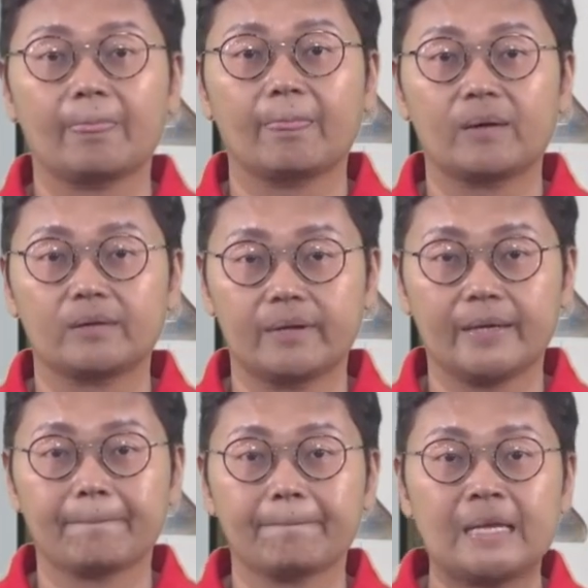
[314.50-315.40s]
All
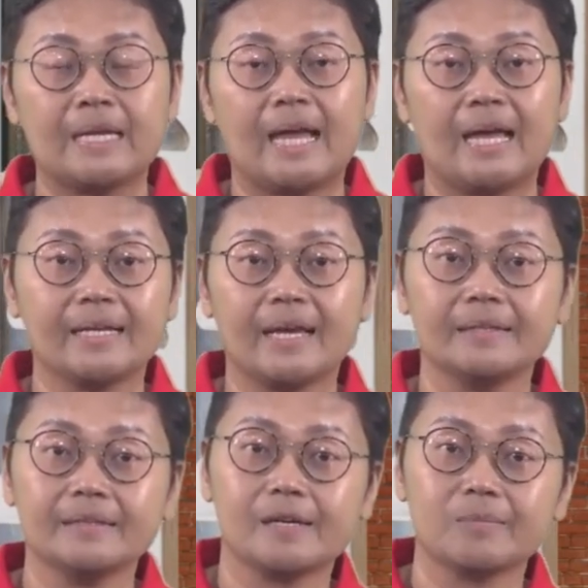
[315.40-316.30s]
right. And
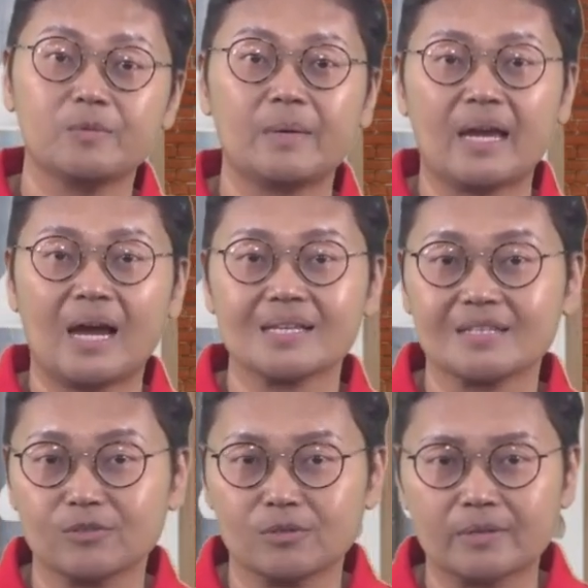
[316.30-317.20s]
then you may ask,
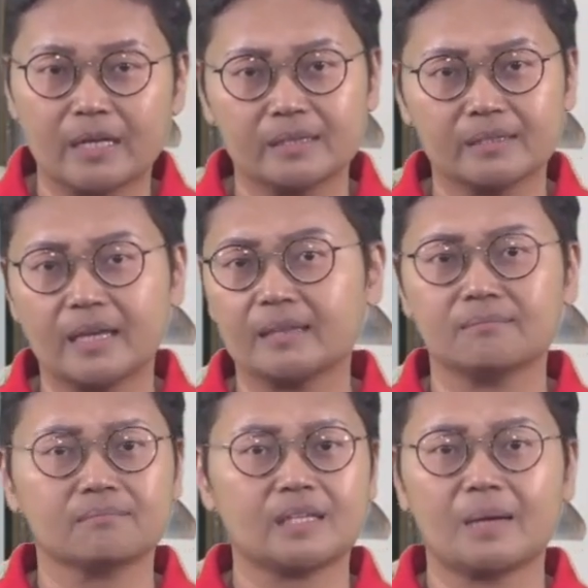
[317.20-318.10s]

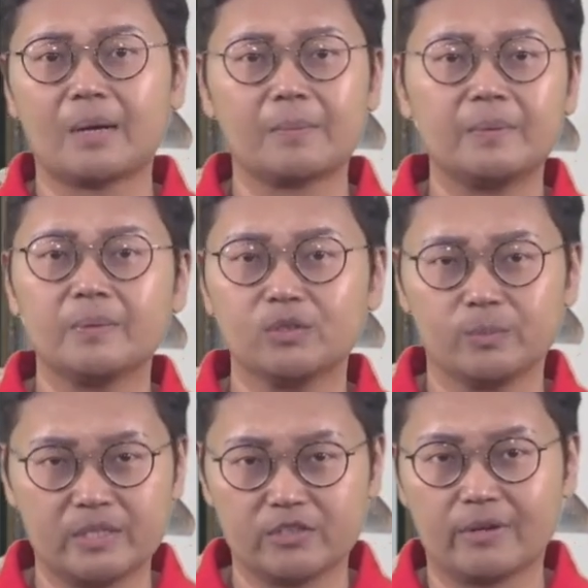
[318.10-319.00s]
can my people to
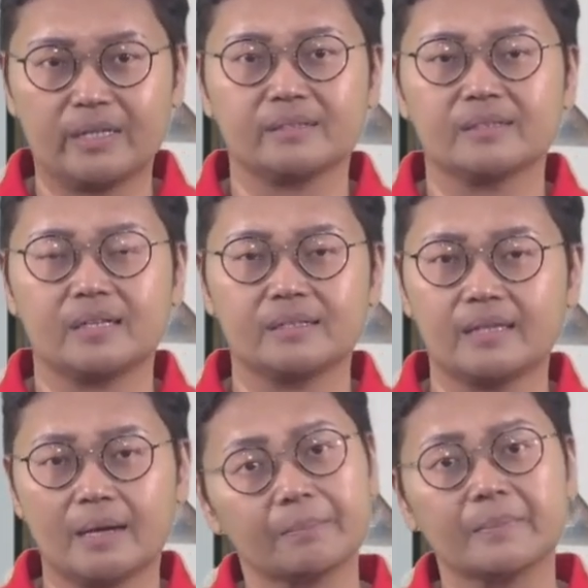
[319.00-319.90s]
be trained?
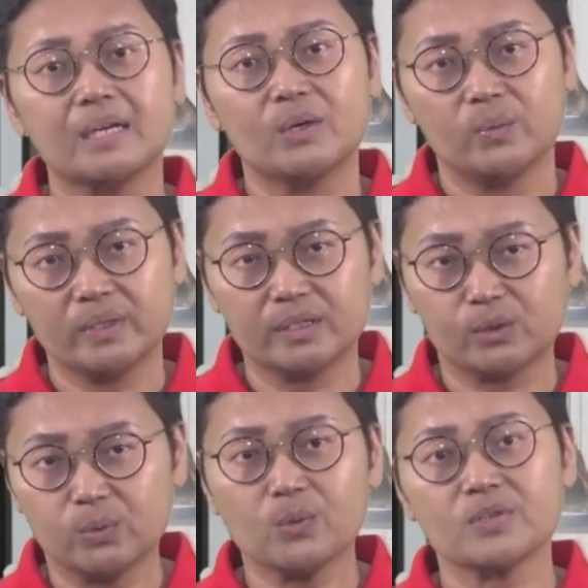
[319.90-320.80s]
Yep. With the
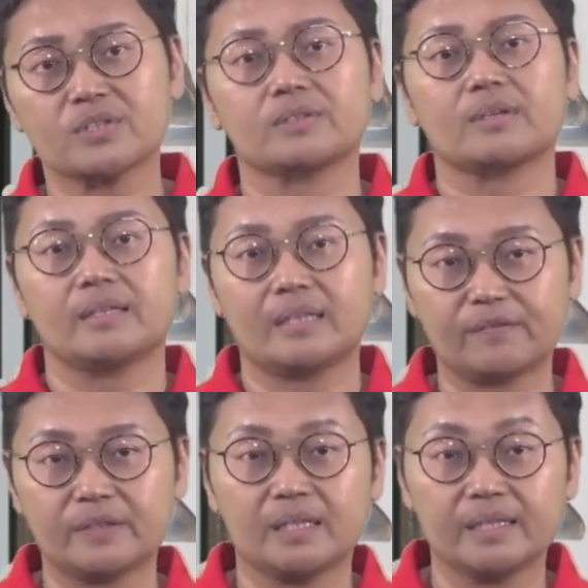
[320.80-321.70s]
tools,
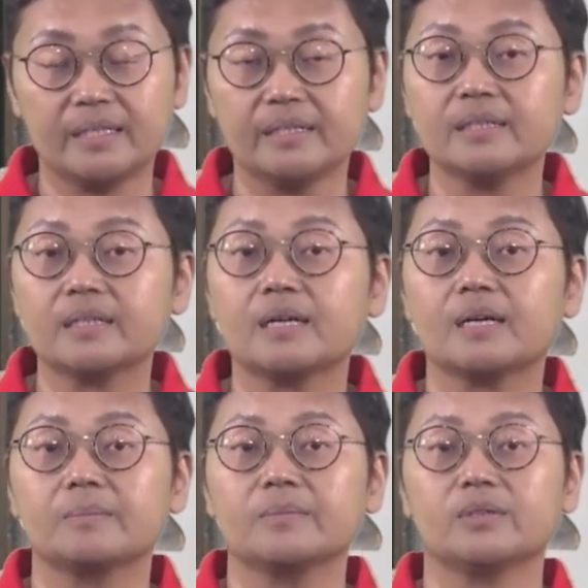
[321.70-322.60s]
definitely,
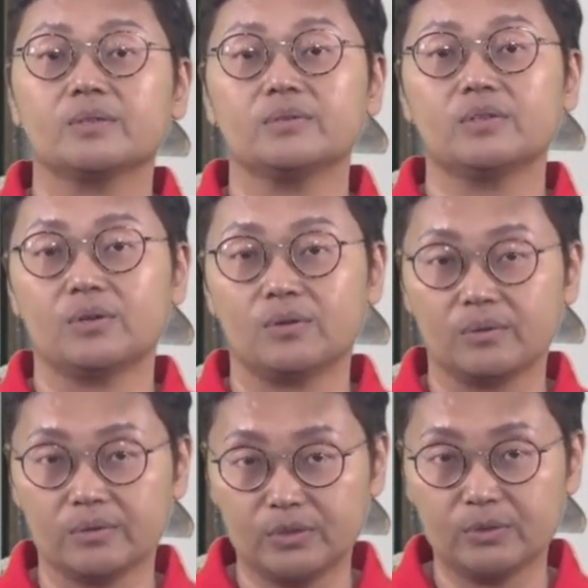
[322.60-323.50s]

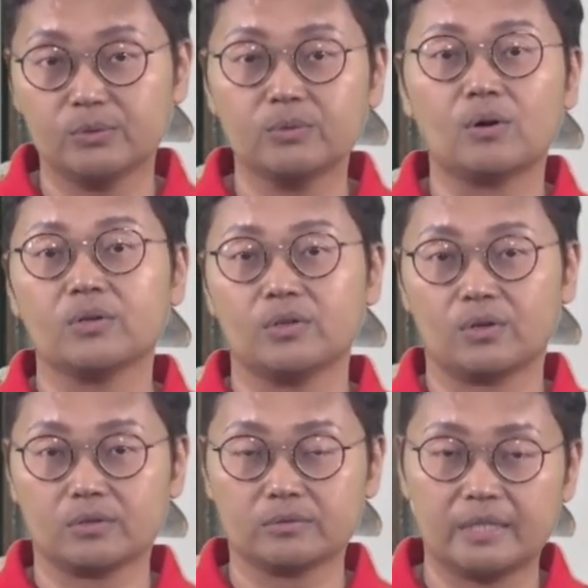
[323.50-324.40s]
you or
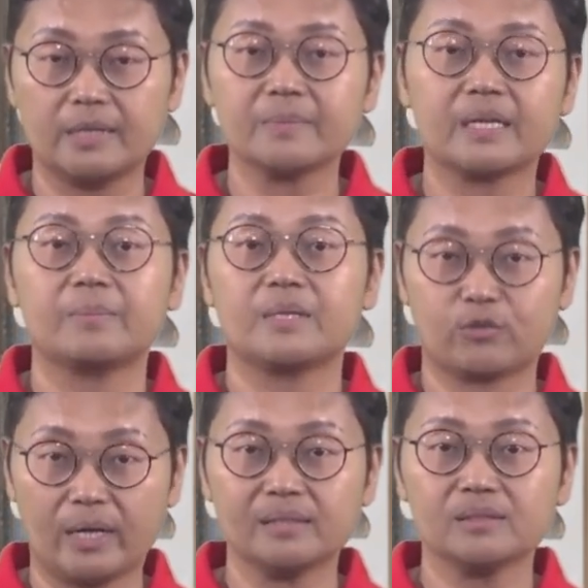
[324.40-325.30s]
your team can be
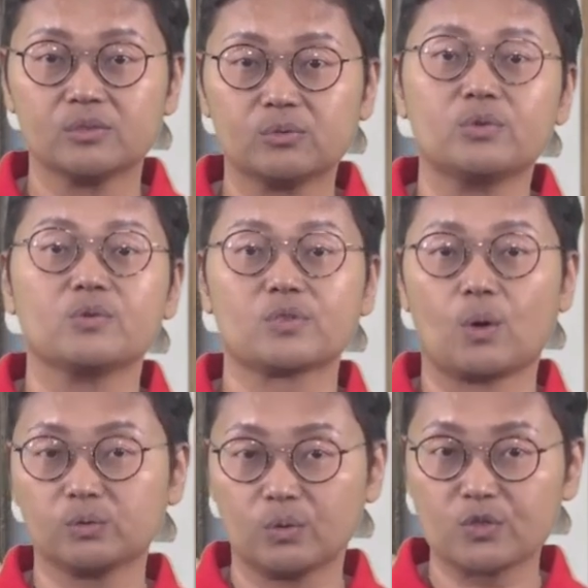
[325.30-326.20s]
trained to use
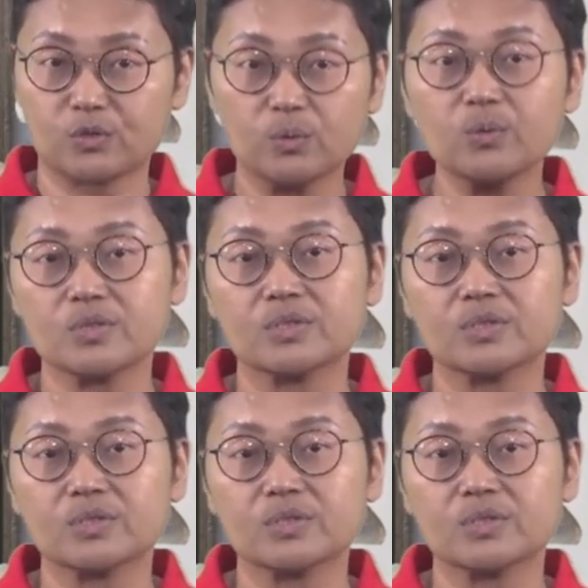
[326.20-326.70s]
all those tools.